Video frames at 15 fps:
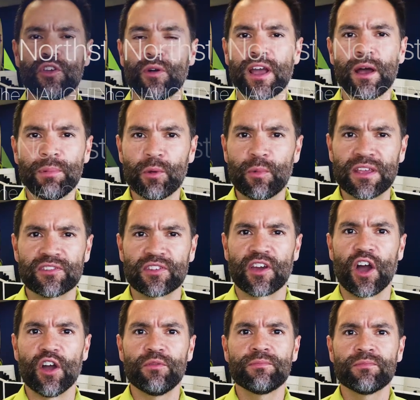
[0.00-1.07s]
So a couple of weeks
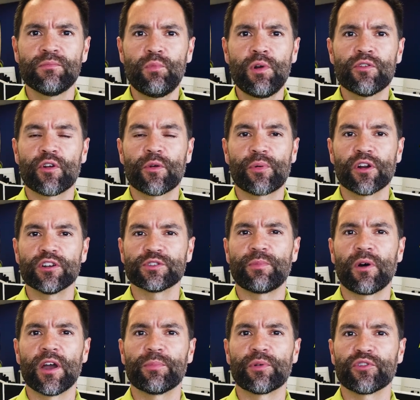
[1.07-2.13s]
ago, we were approached
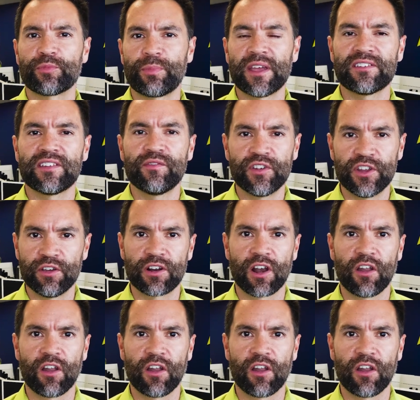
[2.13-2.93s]
by a prospective new